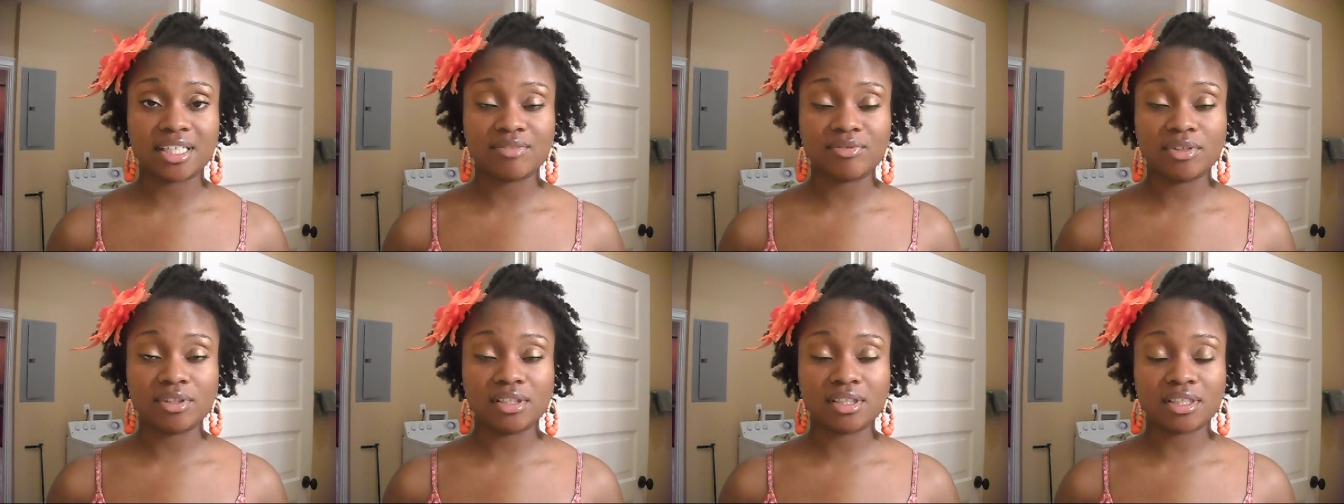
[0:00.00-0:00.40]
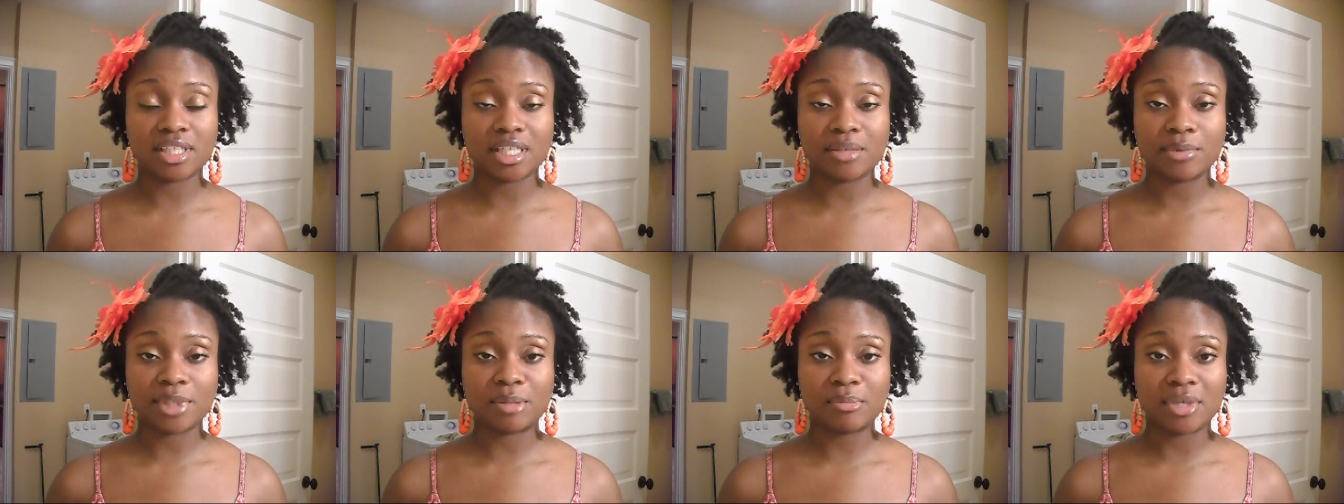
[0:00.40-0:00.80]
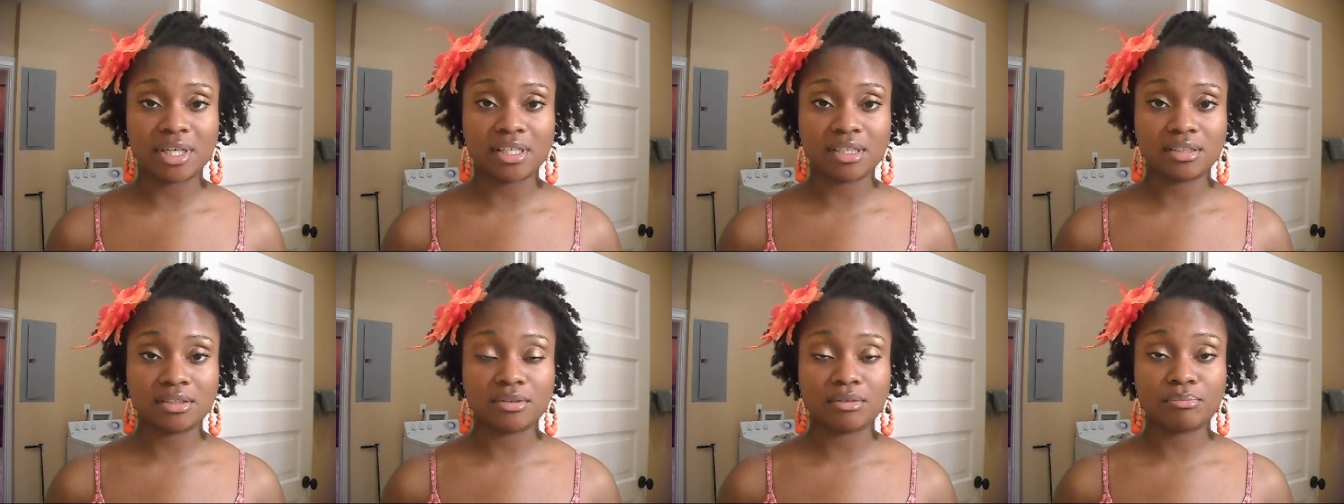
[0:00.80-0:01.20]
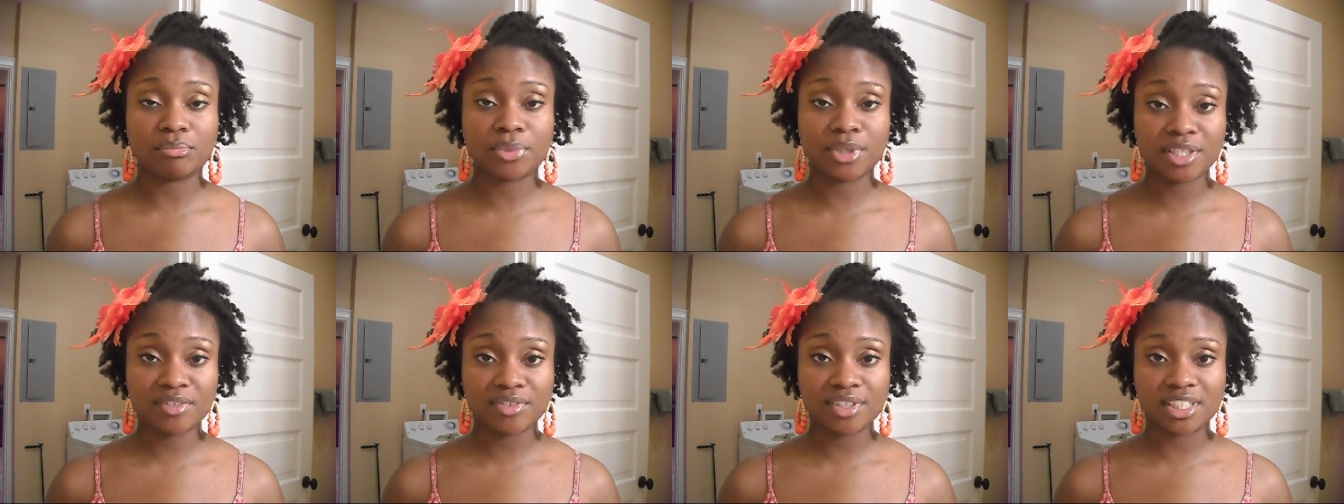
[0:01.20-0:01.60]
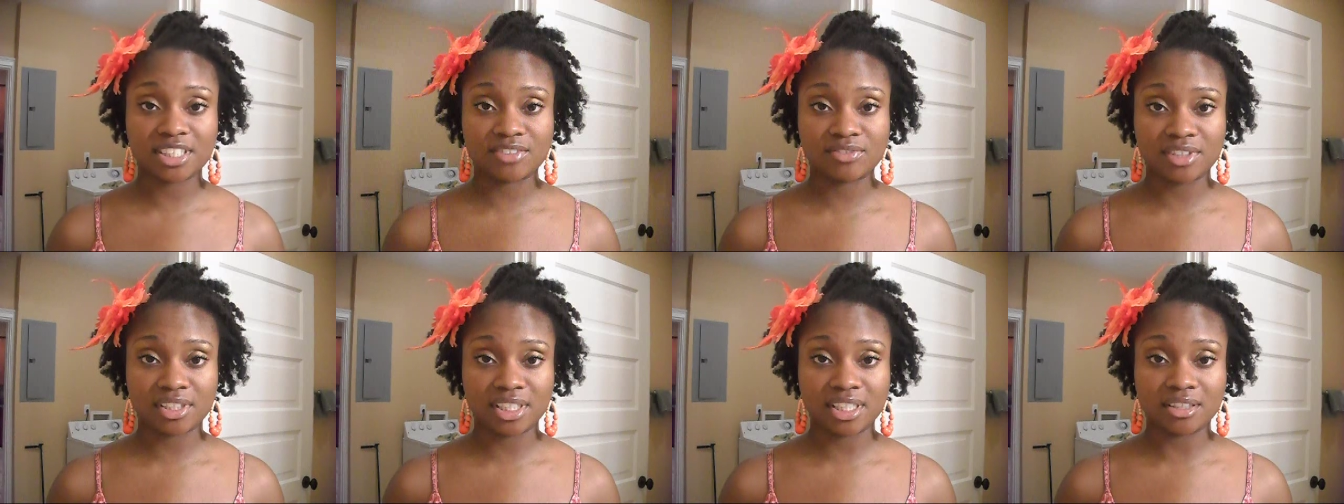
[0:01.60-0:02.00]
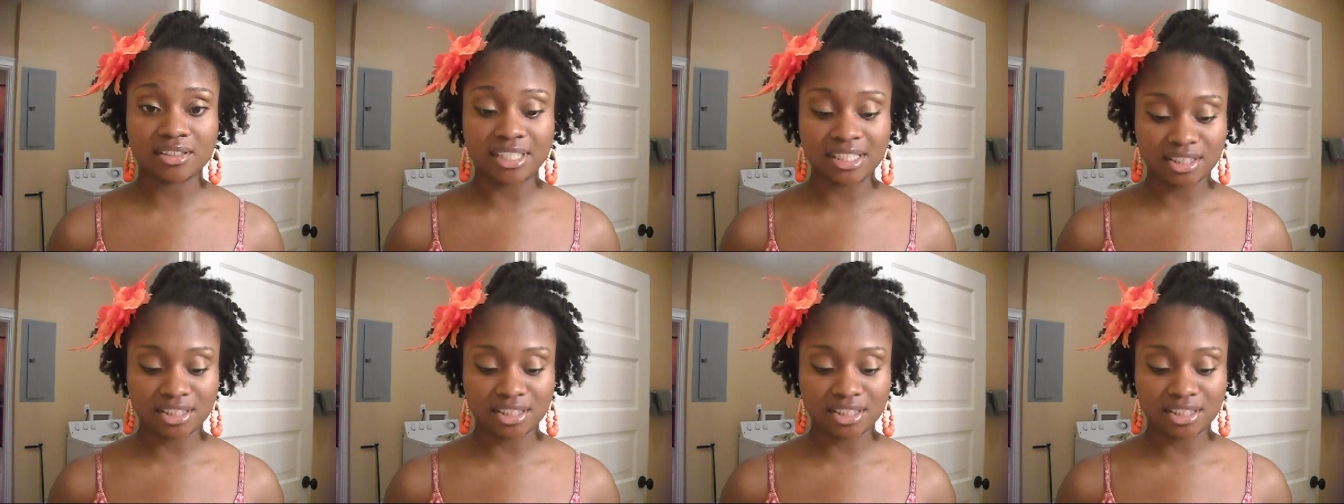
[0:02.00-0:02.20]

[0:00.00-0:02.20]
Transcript: If you look at one of my previous videos,